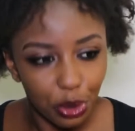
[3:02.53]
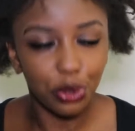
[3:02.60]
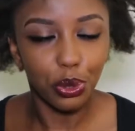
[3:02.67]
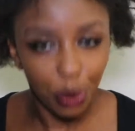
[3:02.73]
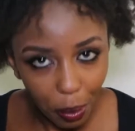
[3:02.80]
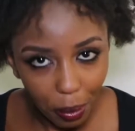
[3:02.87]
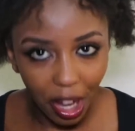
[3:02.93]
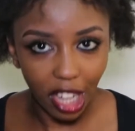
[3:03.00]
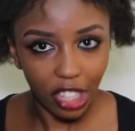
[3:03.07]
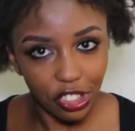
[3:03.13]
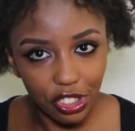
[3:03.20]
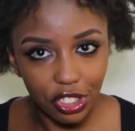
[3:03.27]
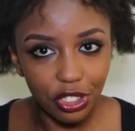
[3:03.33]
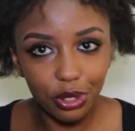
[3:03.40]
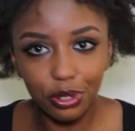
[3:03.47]
too
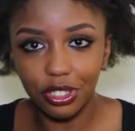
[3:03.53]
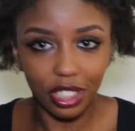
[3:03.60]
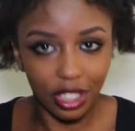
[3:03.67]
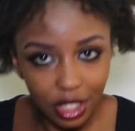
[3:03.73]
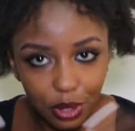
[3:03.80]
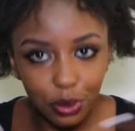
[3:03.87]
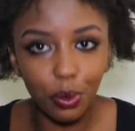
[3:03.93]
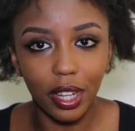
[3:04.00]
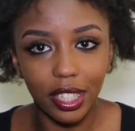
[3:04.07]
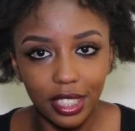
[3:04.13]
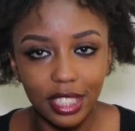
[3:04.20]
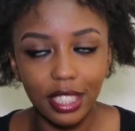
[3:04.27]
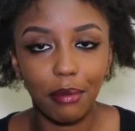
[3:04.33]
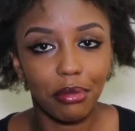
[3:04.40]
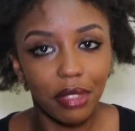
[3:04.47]
much, you just want
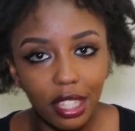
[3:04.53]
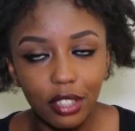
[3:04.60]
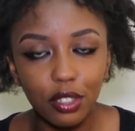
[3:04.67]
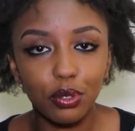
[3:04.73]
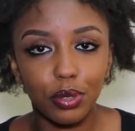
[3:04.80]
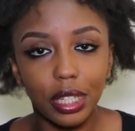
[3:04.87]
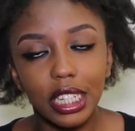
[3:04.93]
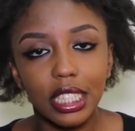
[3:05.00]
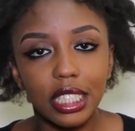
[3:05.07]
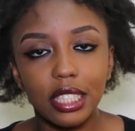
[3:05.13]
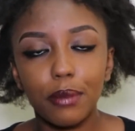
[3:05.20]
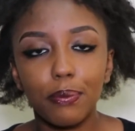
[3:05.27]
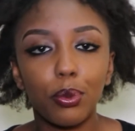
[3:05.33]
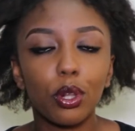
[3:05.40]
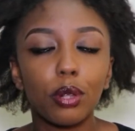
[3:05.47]
something really
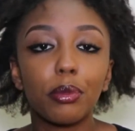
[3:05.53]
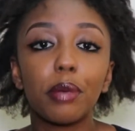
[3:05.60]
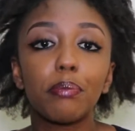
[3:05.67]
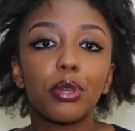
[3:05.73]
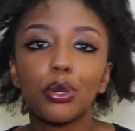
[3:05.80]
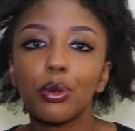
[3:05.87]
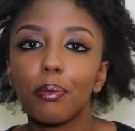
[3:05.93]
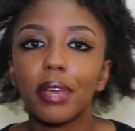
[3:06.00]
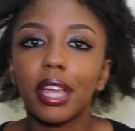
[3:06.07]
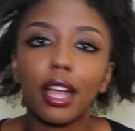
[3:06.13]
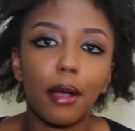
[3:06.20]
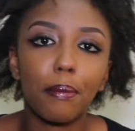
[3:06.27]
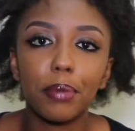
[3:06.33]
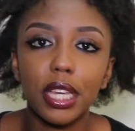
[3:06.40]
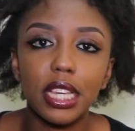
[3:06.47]
simple. Maybe your
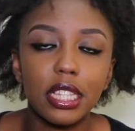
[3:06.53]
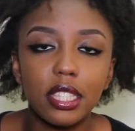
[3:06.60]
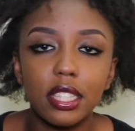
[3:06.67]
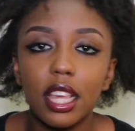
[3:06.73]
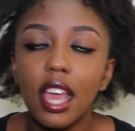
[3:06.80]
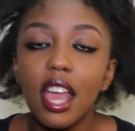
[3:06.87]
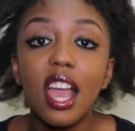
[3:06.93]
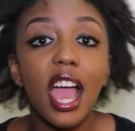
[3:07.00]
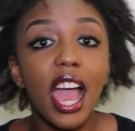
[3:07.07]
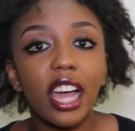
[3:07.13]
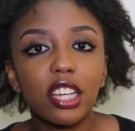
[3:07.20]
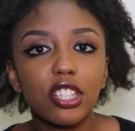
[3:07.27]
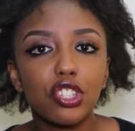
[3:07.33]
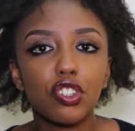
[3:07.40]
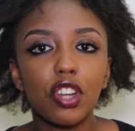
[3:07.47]
makeup is
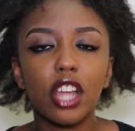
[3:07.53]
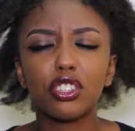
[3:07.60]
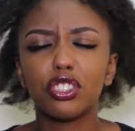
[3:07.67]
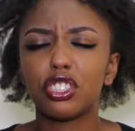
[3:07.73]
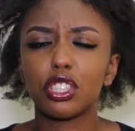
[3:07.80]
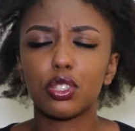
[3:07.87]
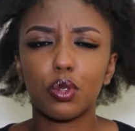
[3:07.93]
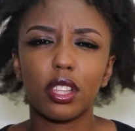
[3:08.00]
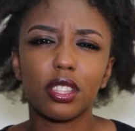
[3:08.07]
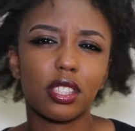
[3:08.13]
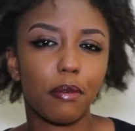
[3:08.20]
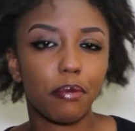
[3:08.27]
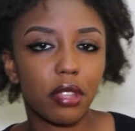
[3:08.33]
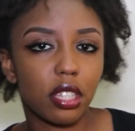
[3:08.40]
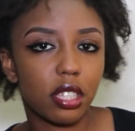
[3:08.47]
extra and you just want
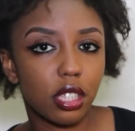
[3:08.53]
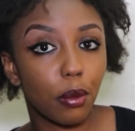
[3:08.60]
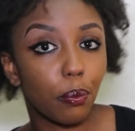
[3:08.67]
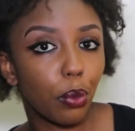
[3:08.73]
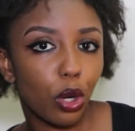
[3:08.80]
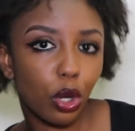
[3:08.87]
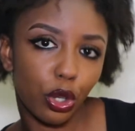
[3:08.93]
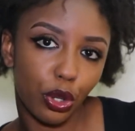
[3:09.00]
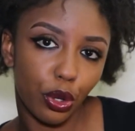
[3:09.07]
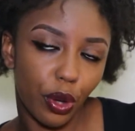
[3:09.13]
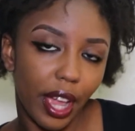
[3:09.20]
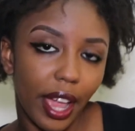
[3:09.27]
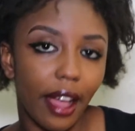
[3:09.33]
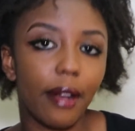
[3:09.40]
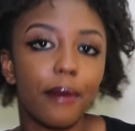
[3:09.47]
something simple on your
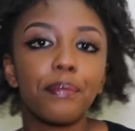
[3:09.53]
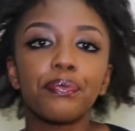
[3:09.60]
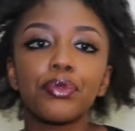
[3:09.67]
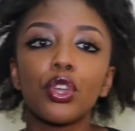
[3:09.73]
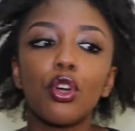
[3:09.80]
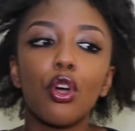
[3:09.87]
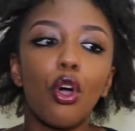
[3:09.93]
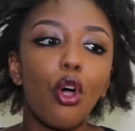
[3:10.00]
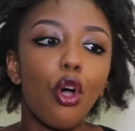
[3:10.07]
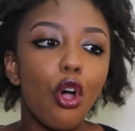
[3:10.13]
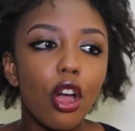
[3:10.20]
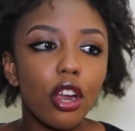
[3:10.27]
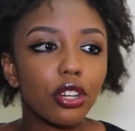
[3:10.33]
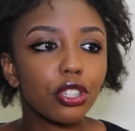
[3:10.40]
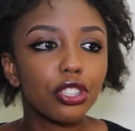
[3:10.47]
hair,
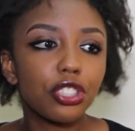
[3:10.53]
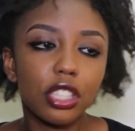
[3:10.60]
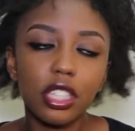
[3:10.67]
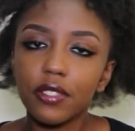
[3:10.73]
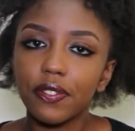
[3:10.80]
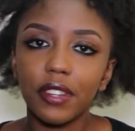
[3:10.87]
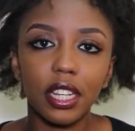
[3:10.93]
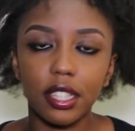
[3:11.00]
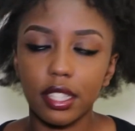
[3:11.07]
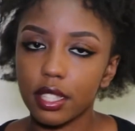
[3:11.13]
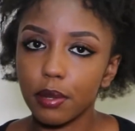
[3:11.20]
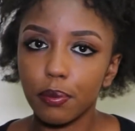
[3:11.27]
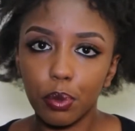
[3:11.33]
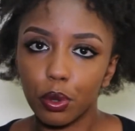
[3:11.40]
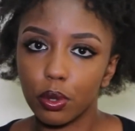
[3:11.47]
or you're just feeling
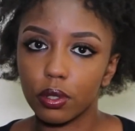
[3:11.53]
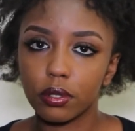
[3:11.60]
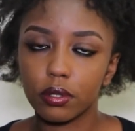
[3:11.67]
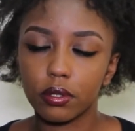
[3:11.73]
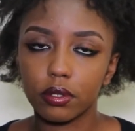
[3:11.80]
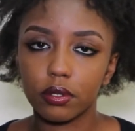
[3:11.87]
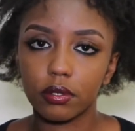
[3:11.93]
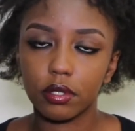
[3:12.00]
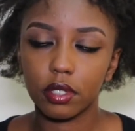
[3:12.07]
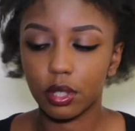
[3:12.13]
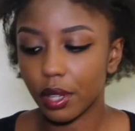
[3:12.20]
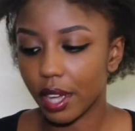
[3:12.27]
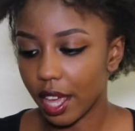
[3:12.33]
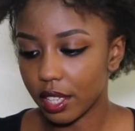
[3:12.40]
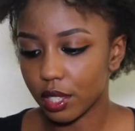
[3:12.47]
simple. So
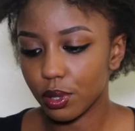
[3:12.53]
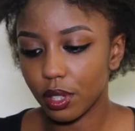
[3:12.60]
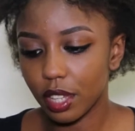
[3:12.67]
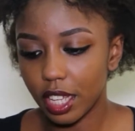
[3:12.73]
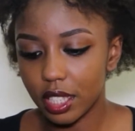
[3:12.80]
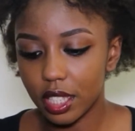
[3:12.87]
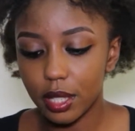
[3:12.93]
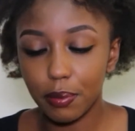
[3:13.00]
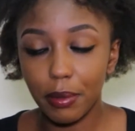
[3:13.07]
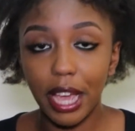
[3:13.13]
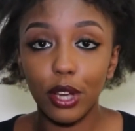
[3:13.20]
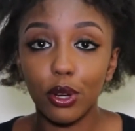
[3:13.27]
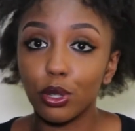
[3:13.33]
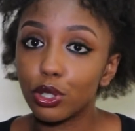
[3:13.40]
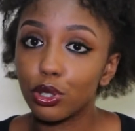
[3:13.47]
yeah, so that's my
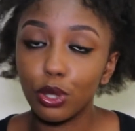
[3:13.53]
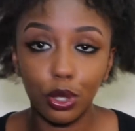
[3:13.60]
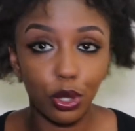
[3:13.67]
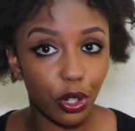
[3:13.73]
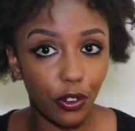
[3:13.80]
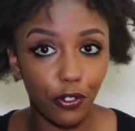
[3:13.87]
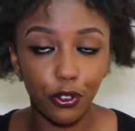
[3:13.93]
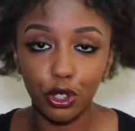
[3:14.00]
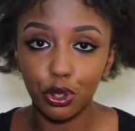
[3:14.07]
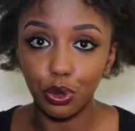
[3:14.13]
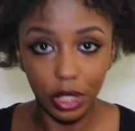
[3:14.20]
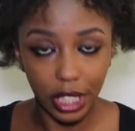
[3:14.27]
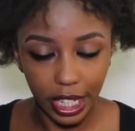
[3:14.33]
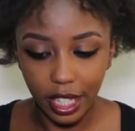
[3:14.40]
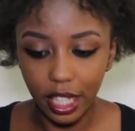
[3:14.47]
go-to look for
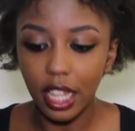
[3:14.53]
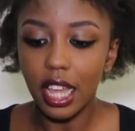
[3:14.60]
today.